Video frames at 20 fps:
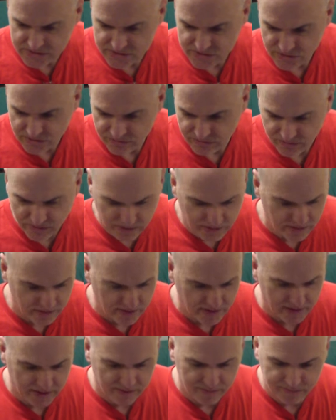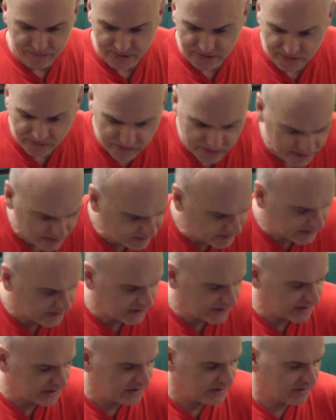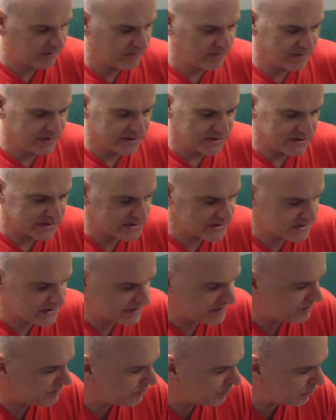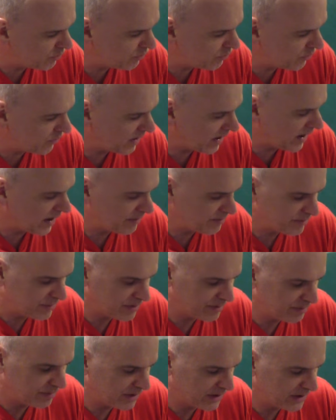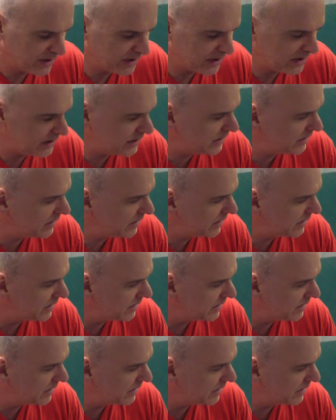so far. I am nearing the end of this probably